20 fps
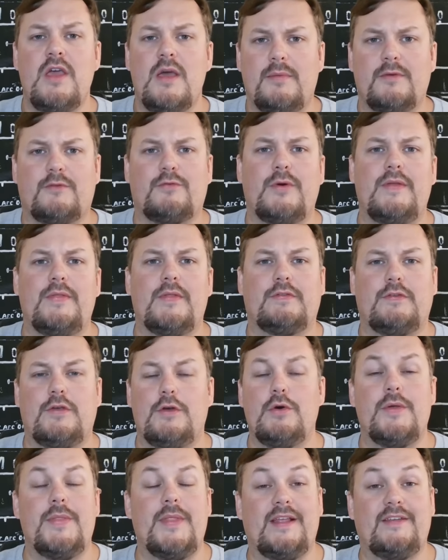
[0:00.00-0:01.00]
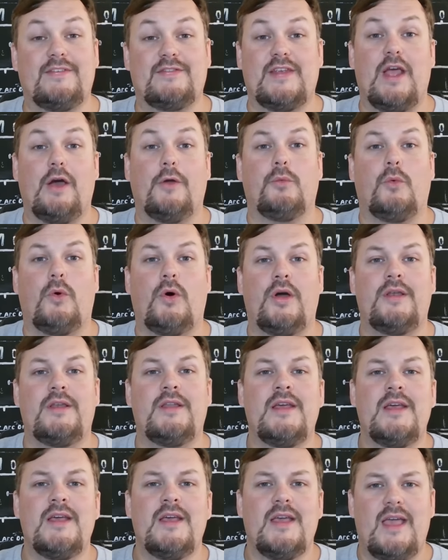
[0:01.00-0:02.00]
between the two, and then he sailed one
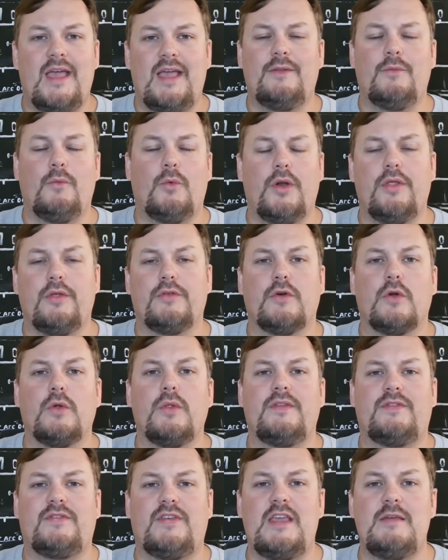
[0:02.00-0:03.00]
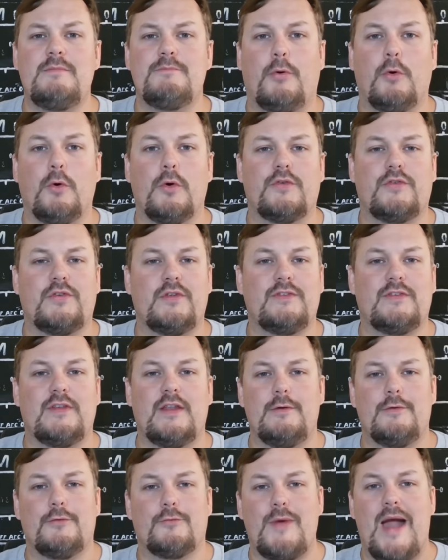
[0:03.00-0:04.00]
in one of those early team portions,
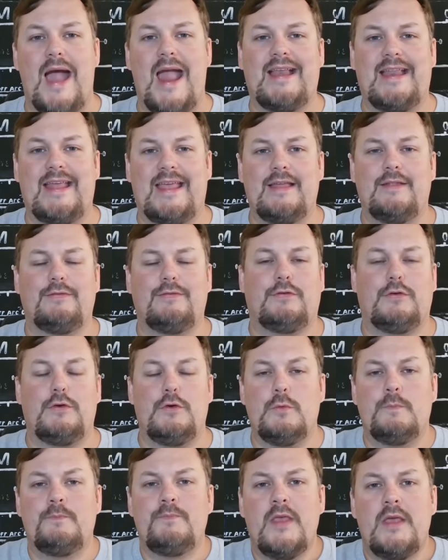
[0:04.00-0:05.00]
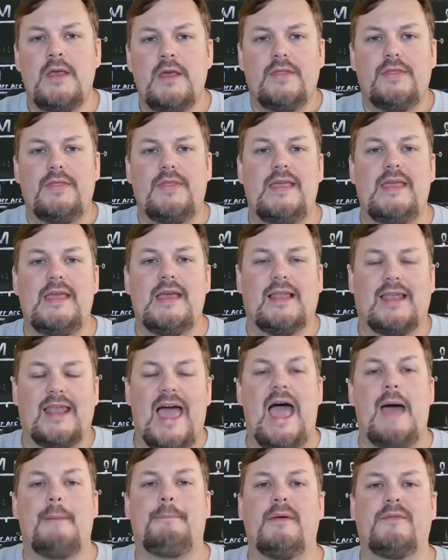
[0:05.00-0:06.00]
and it was right into the
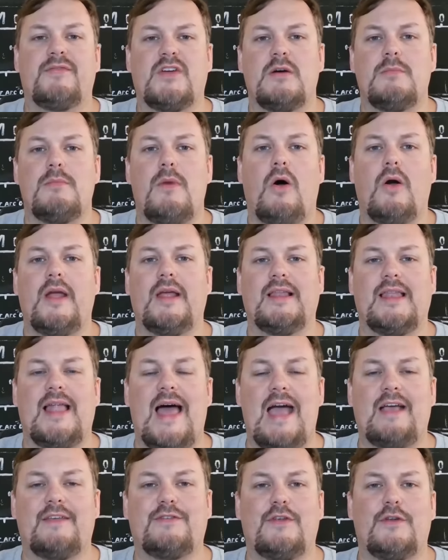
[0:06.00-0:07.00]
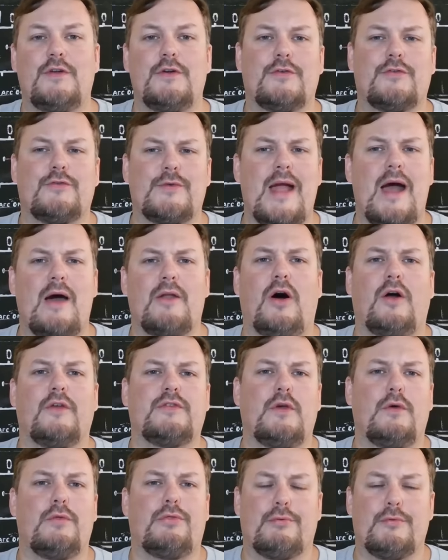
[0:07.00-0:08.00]
lap of Kamari Lassiter. Stroud
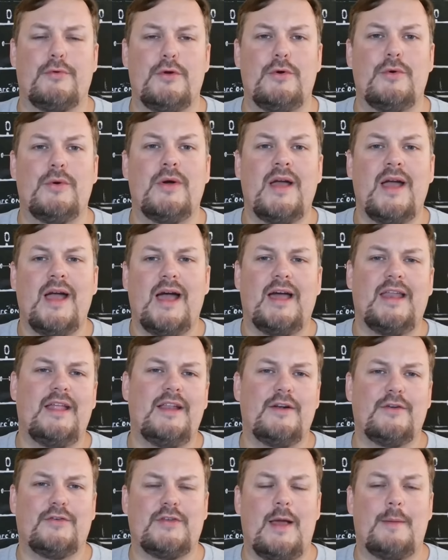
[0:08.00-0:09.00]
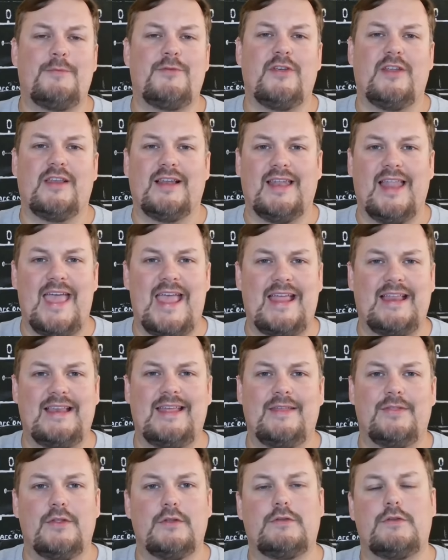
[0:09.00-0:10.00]
also threw an interception late
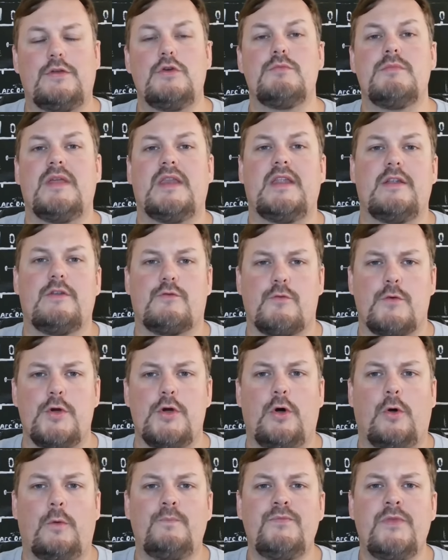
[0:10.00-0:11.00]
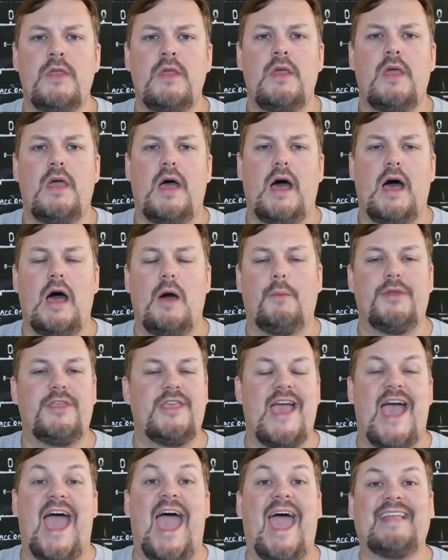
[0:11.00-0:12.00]
in the two-minute drill when
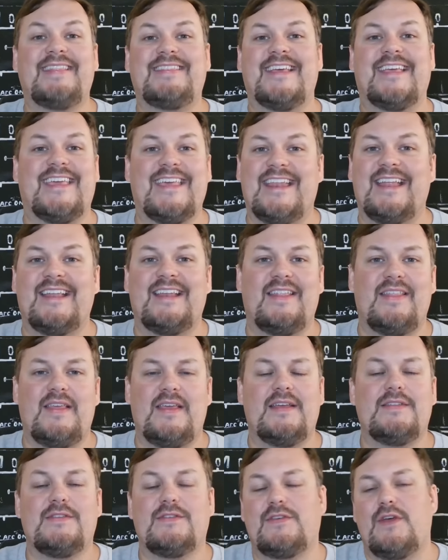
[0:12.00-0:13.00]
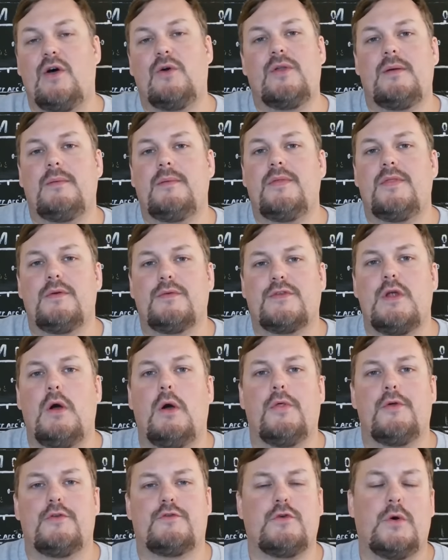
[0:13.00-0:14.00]
you had to get into the end zone. I mean, there's no
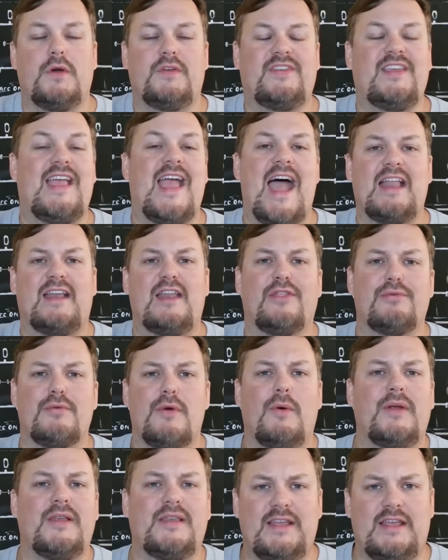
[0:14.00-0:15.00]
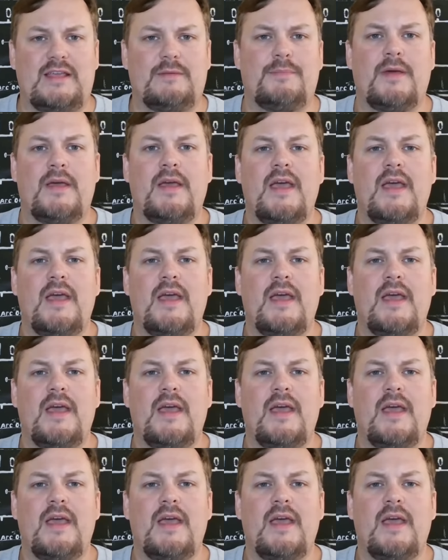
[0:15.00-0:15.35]
other choice. He had to throw it deep